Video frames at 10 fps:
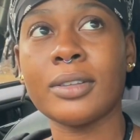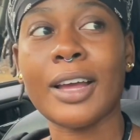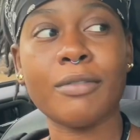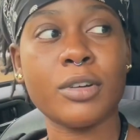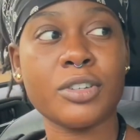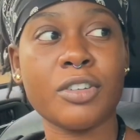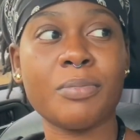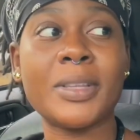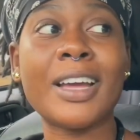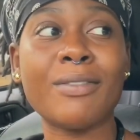that version of
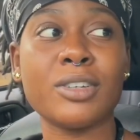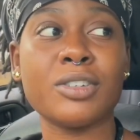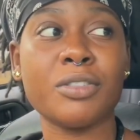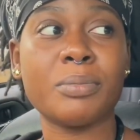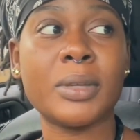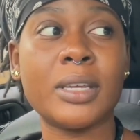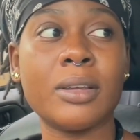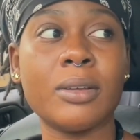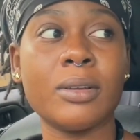me. That version of me